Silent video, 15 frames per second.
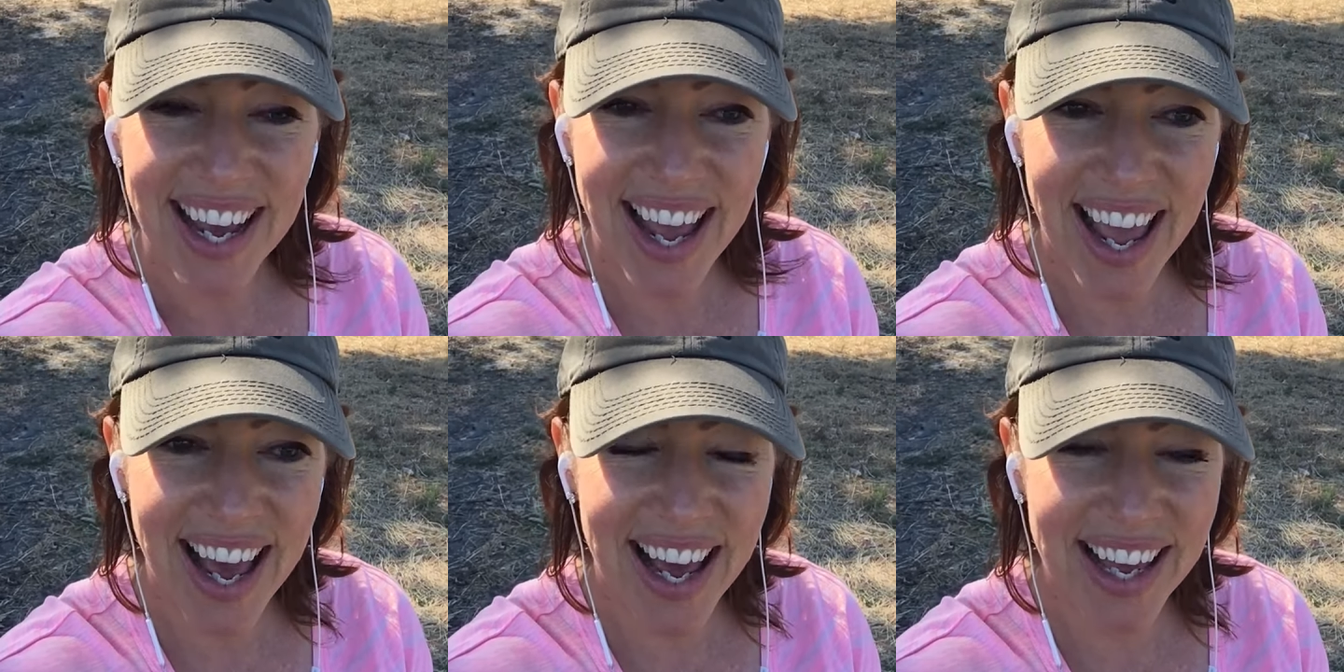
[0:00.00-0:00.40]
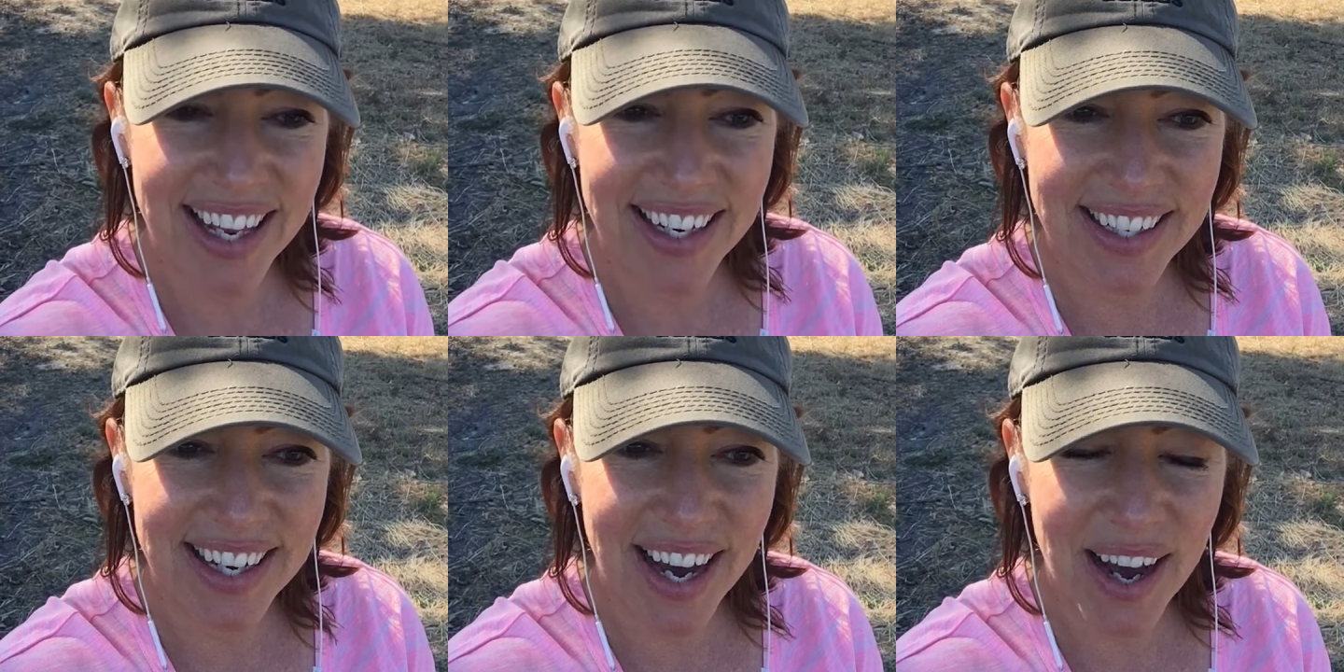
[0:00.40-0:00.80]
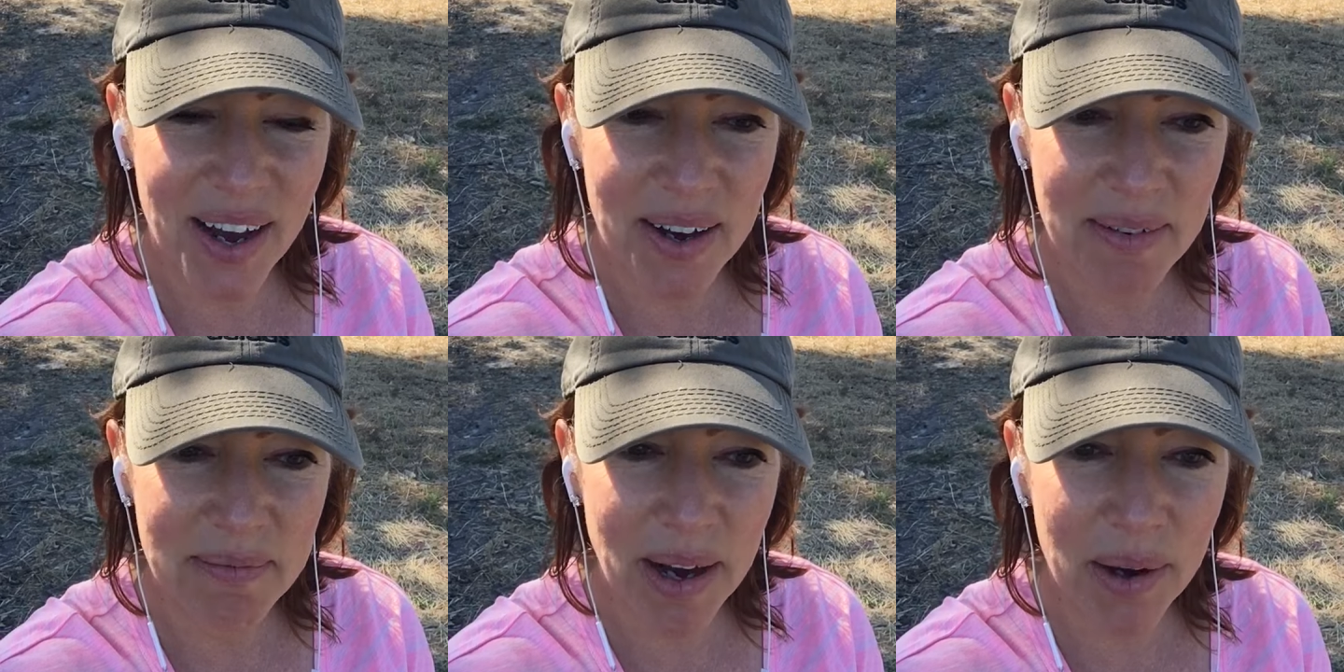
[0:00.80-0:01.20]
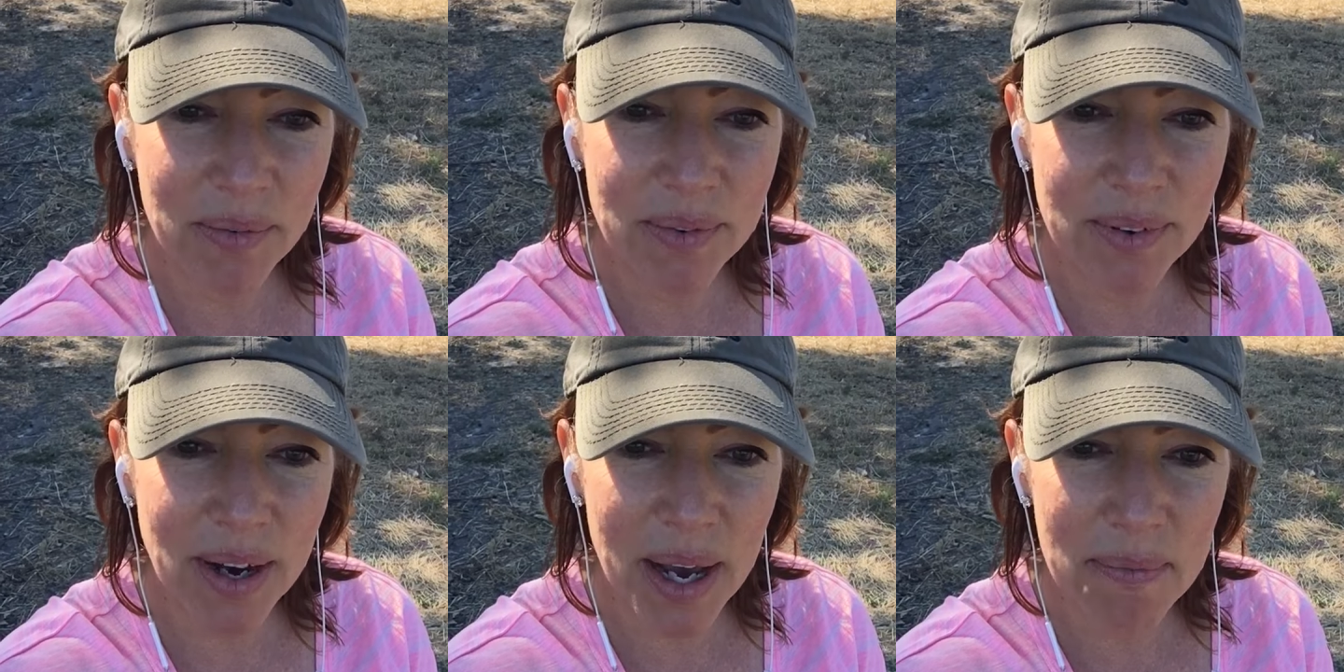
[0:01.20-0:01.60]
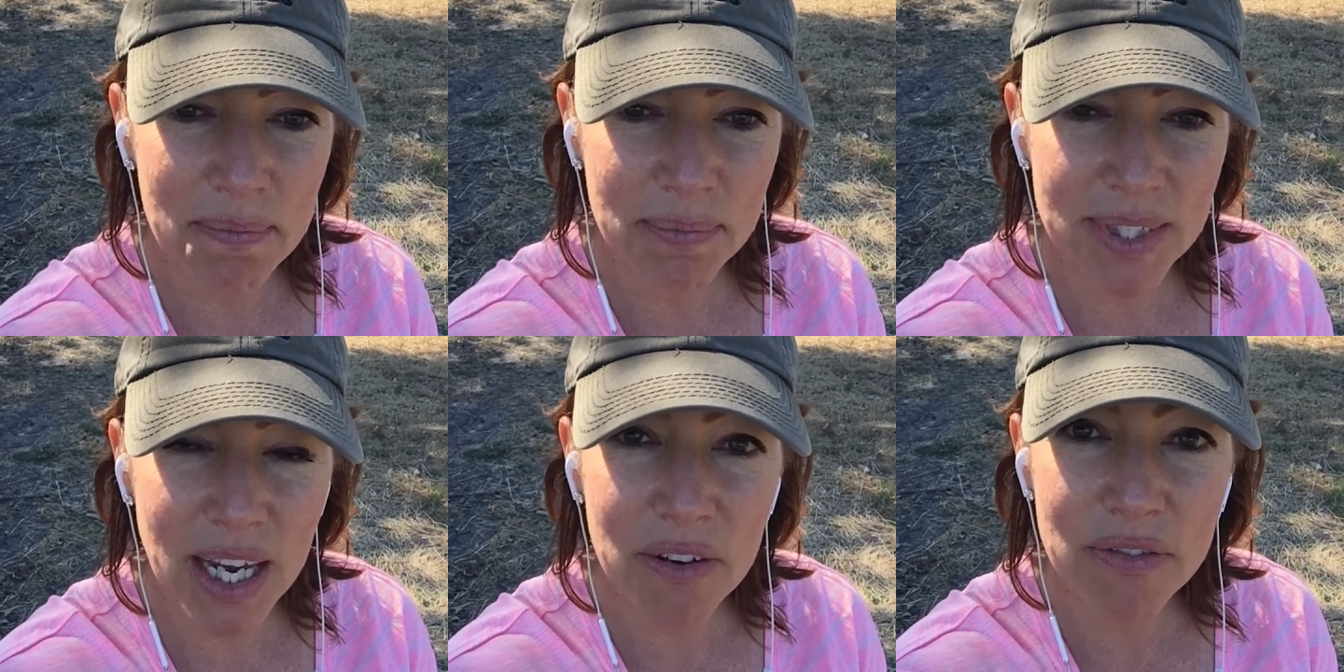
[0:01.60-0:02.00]
And I
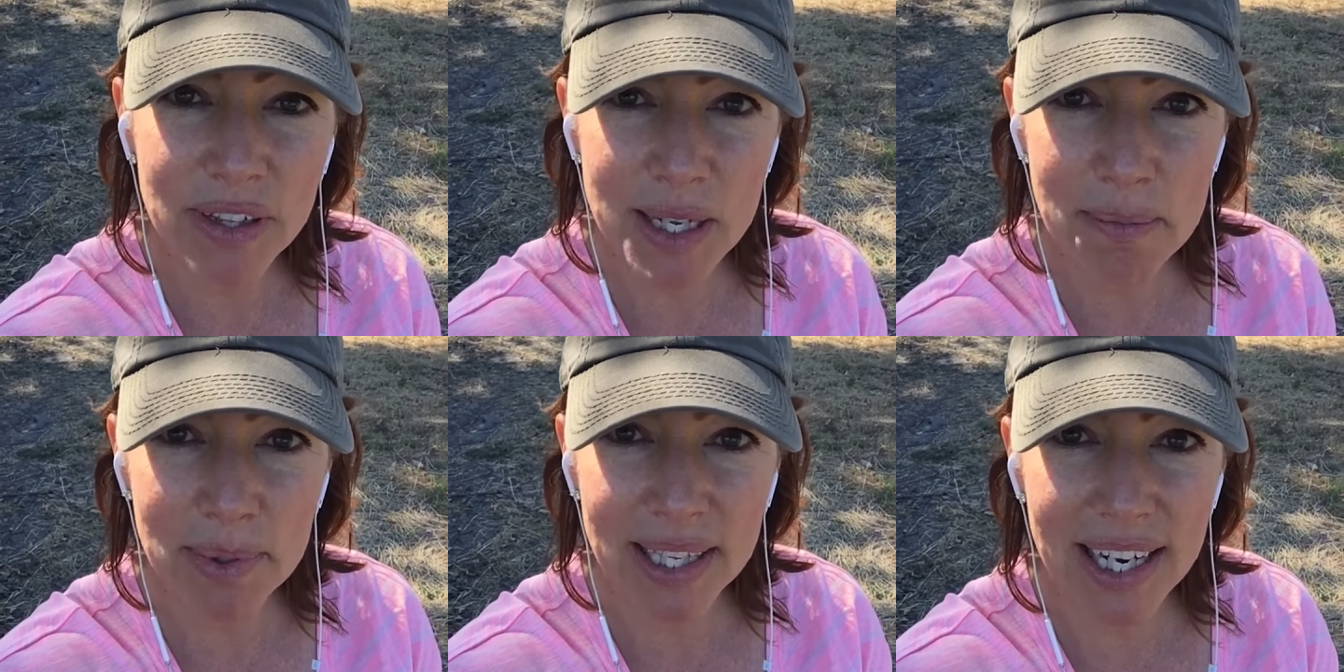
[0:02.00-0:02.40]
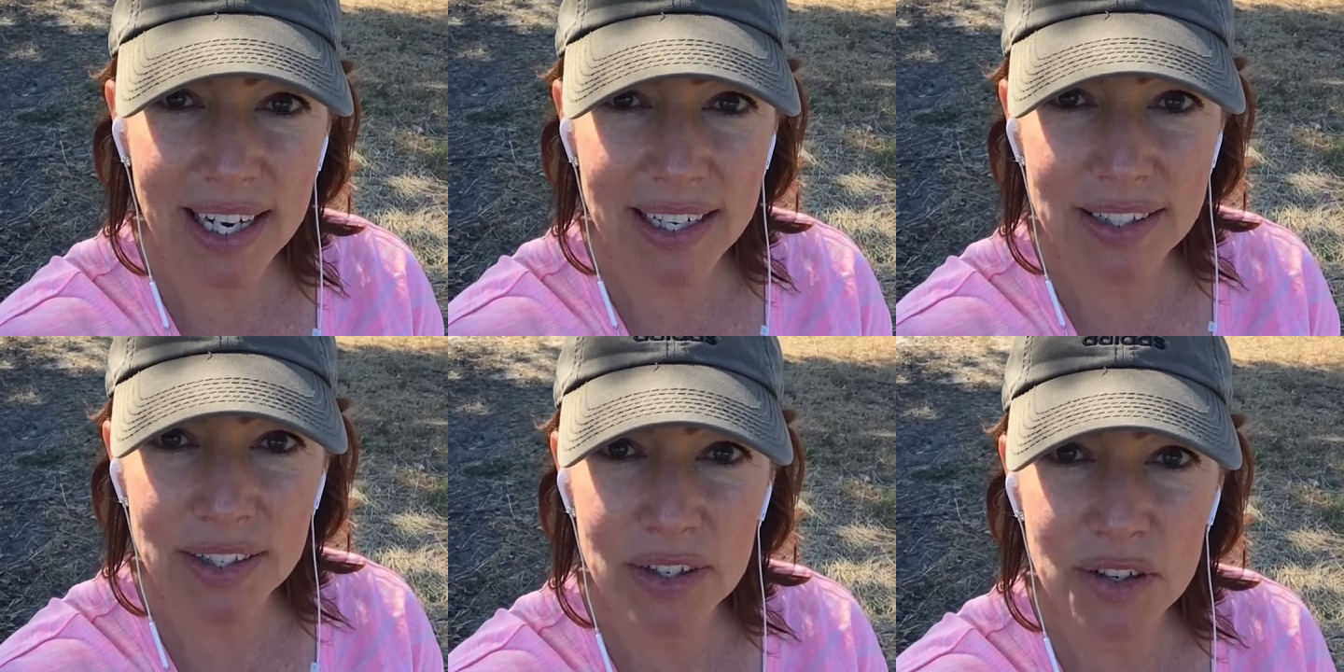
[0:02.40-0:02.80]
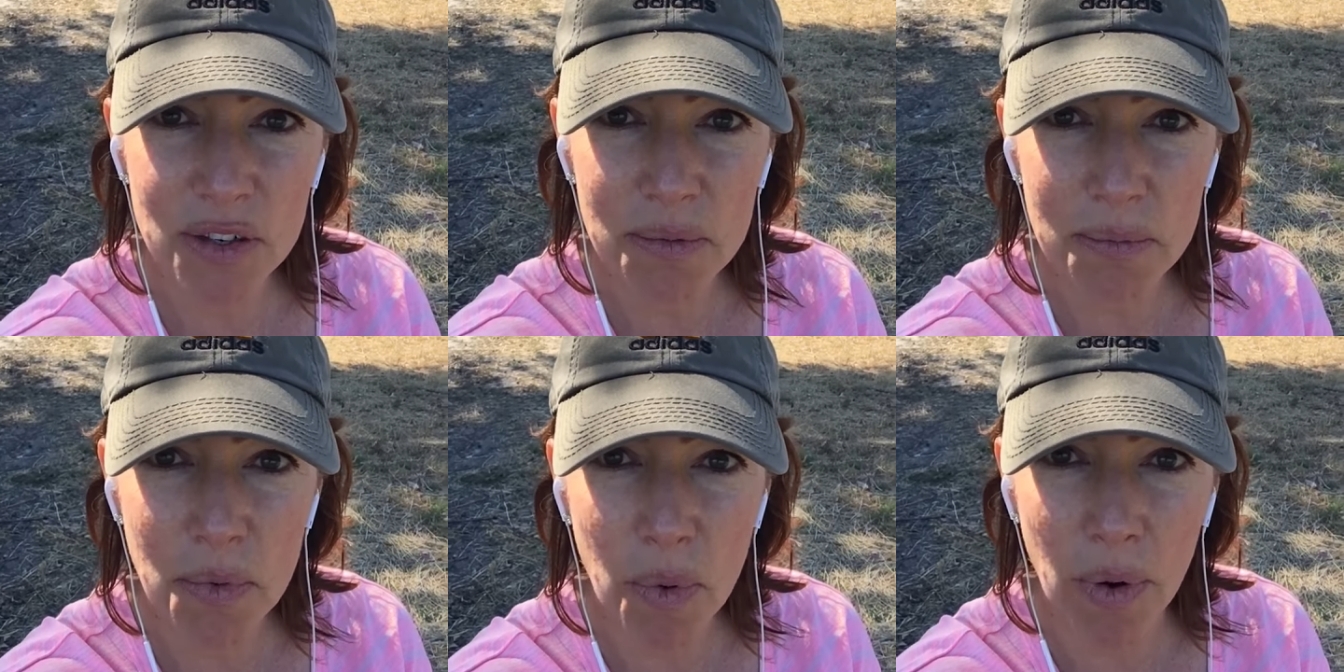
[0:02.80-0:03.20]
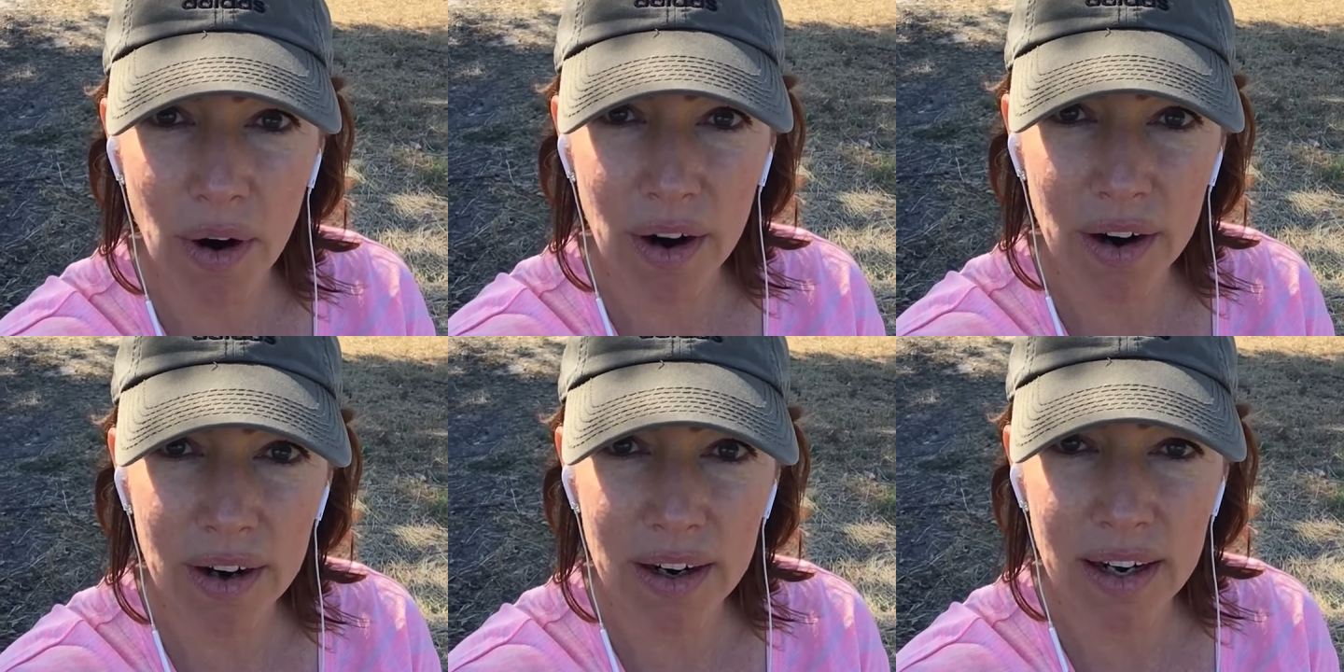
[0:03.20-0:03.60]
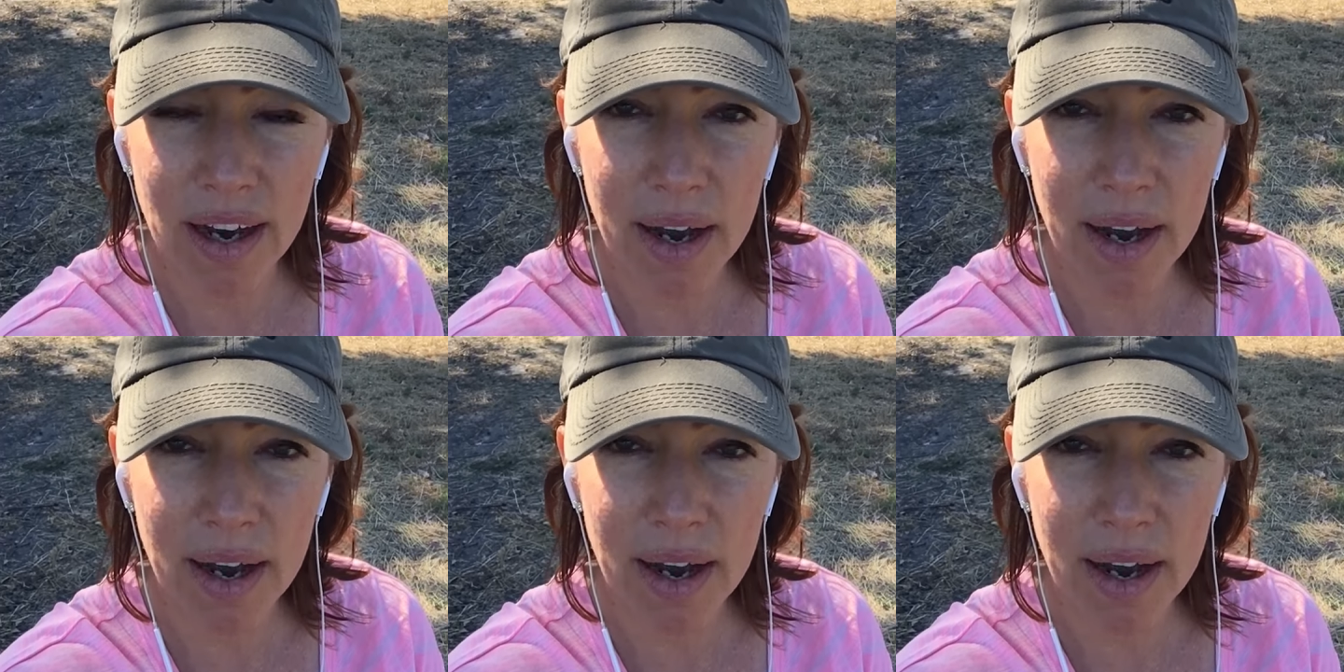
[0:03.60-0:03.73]
definitely plan to do more